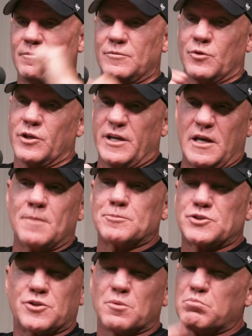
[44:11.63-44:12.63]
Really
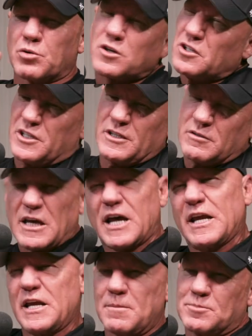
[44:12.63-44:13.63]
hipster, Brooklyn kind
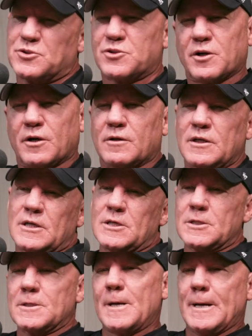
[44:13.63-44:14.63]
of hipster.
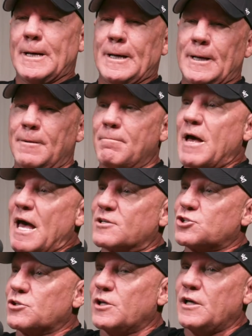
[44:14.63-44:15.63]

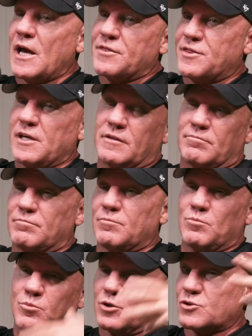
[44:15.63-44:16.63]
Actually, I think
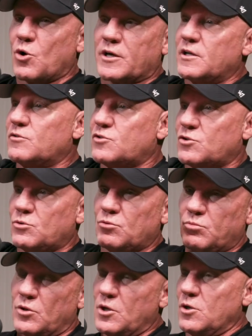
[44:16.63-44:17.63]
we're talking to
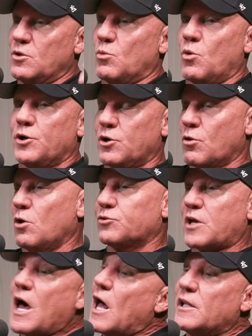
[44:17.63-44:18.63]
one of your old
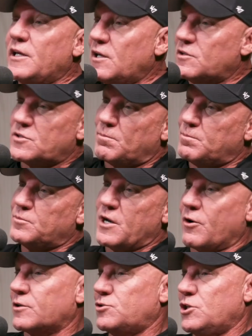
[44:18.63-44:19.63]
colleagues,
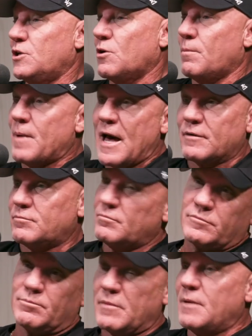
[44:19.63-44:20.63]
Derek Jeter, about
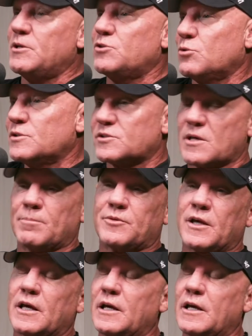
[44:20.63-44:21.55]
maybe doing something.